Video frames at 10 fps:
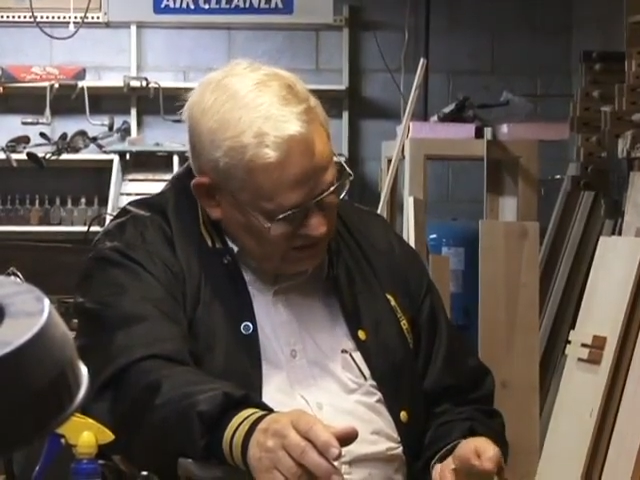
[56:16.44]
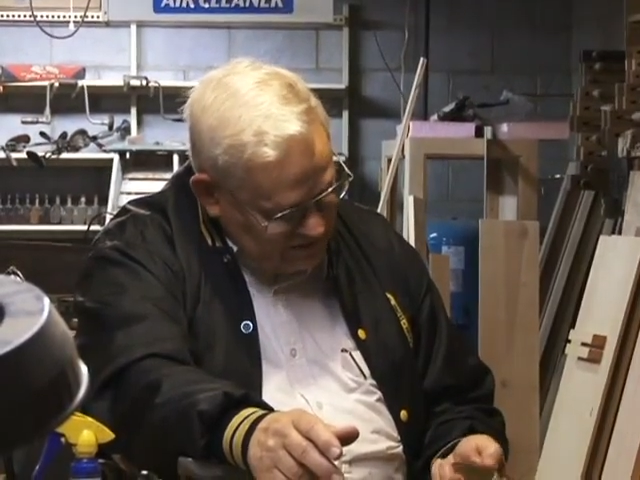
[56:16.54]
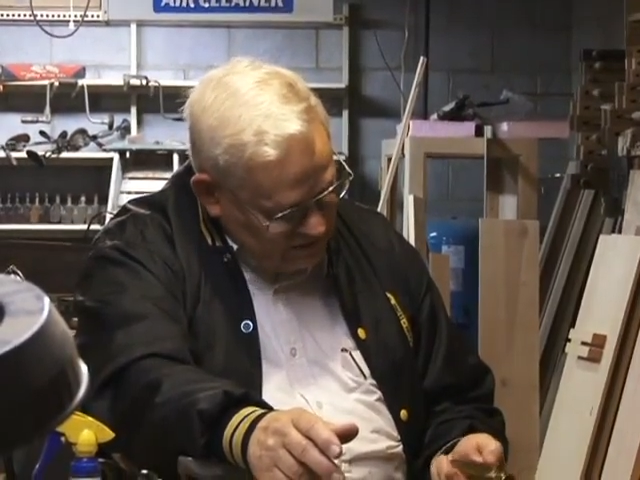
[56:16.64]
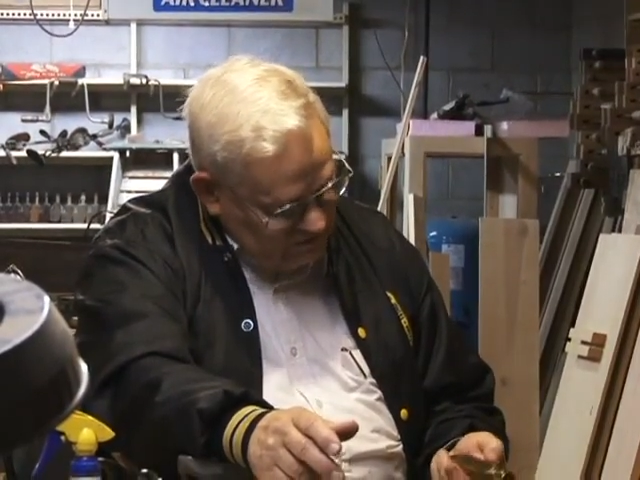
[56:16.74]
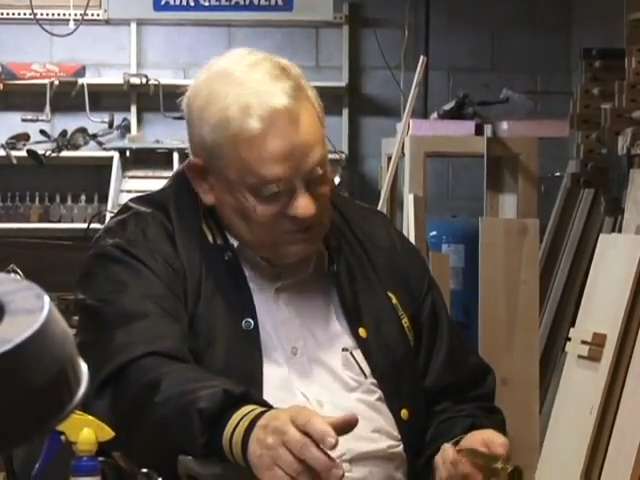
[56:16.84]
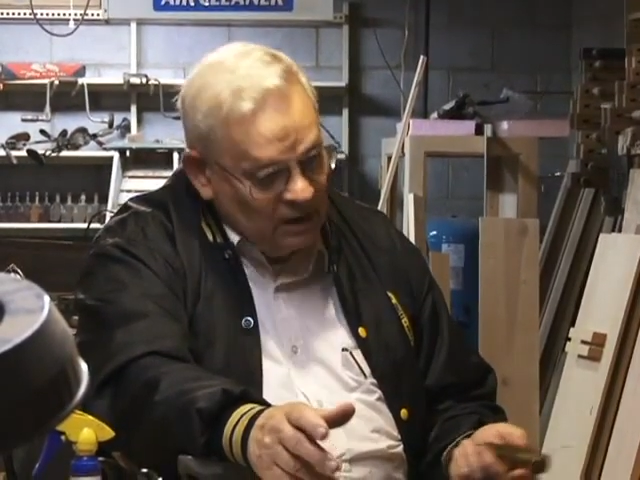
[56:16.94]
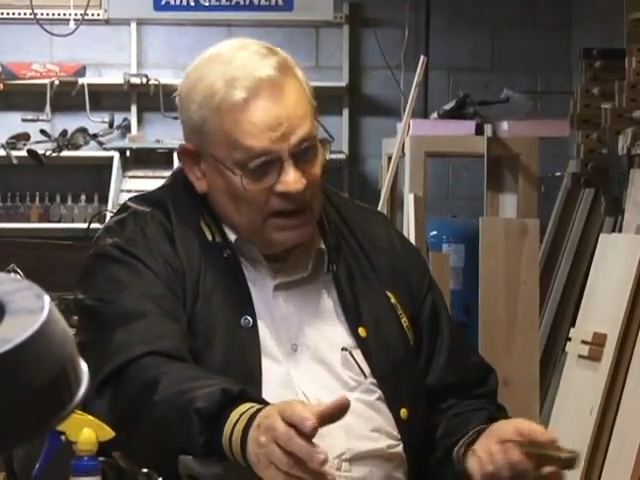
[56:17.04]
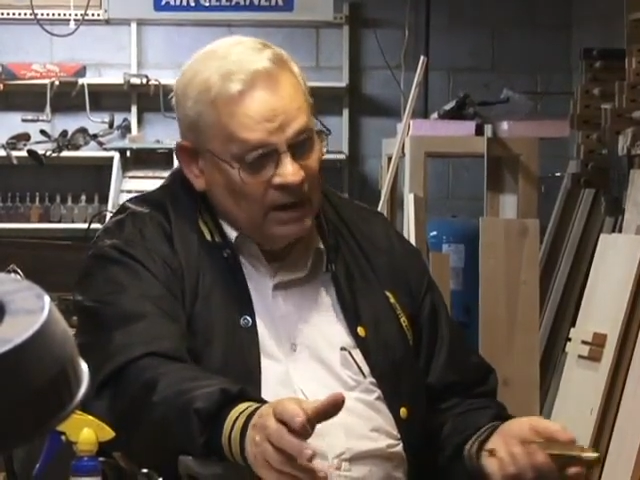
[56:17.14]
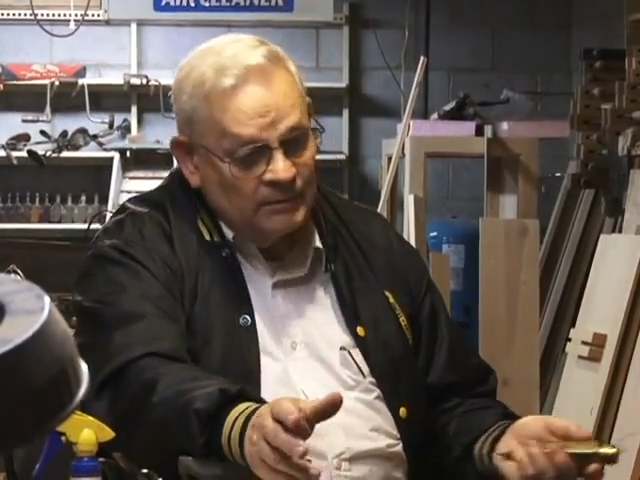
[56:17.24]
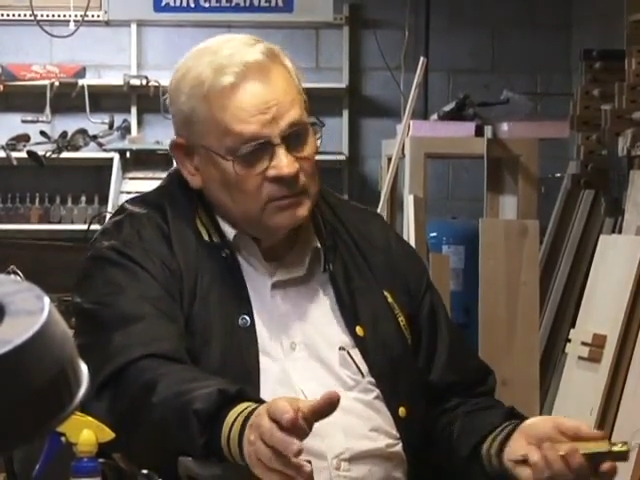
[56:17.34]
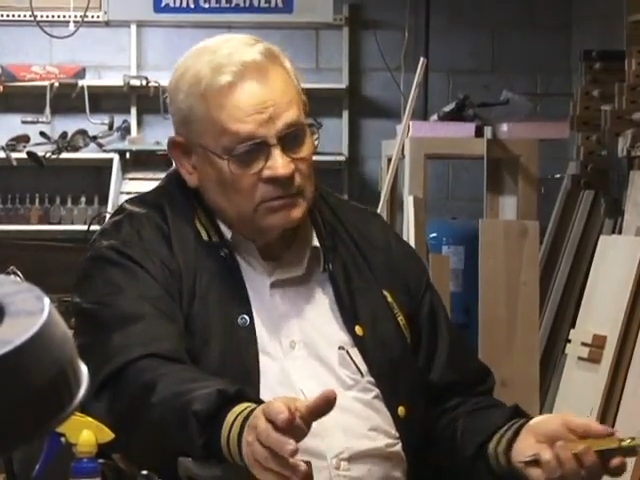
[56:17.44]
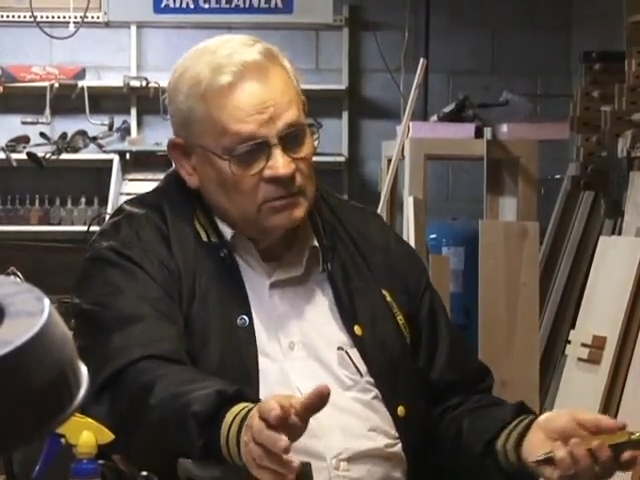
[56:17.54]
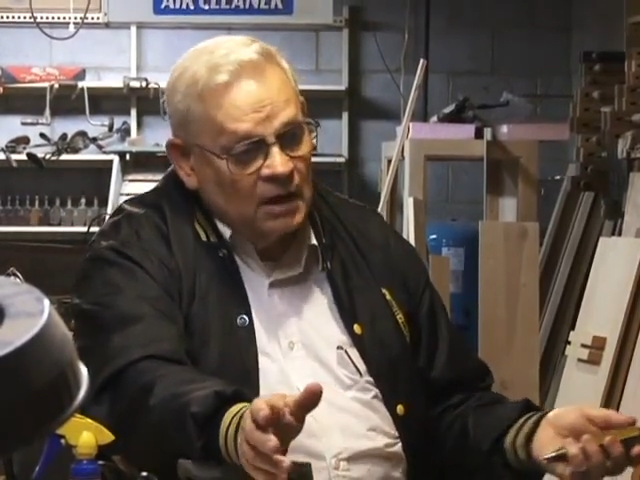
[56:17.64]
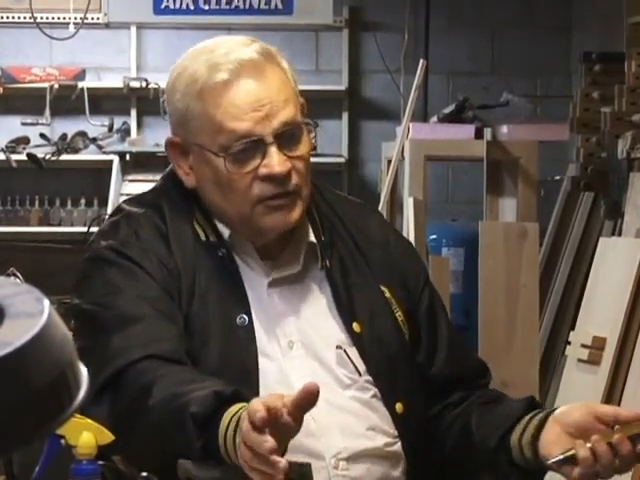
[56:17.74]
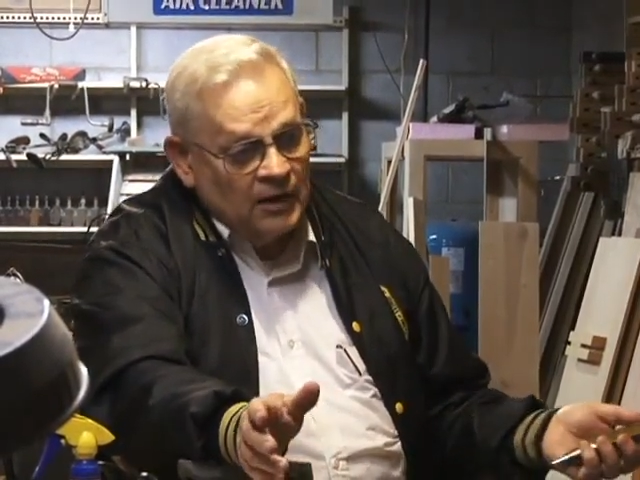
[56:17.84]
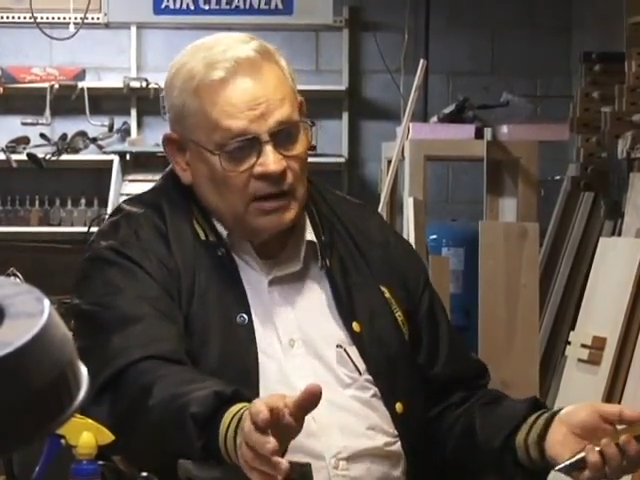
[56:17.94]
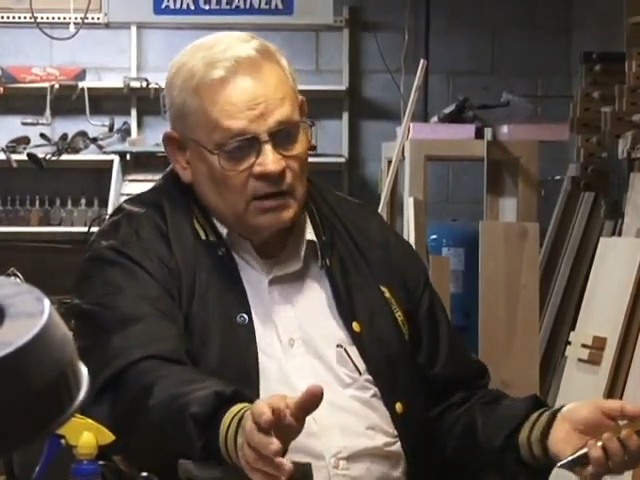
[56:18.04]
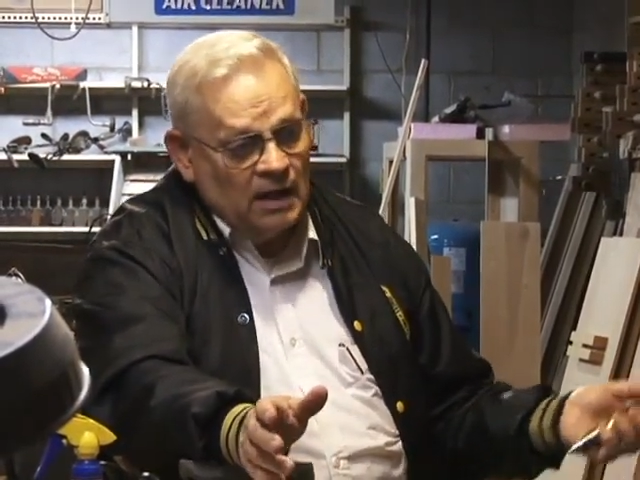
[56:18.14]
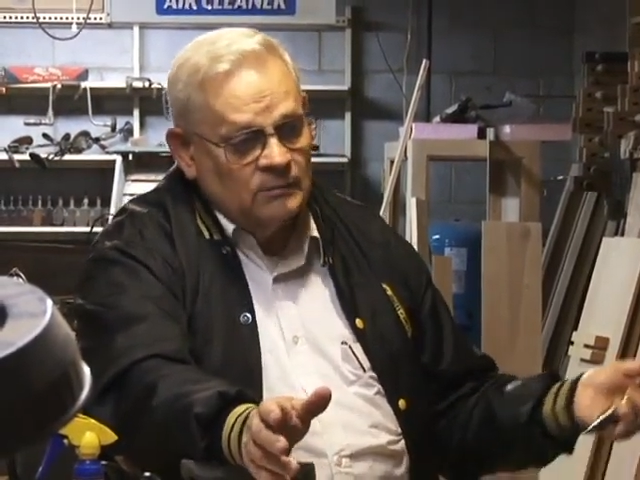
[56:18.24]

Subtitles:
and I said, nothing.